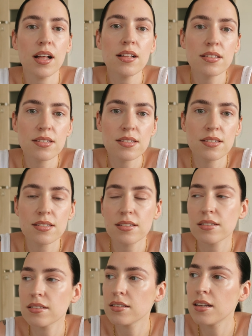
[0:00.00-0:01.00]

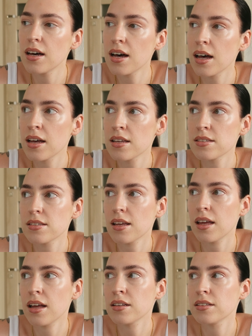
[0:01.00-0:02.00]
else does
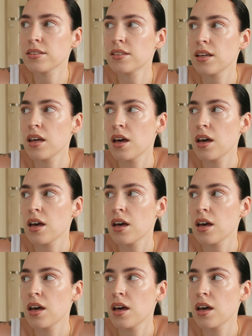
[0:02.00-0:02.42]
and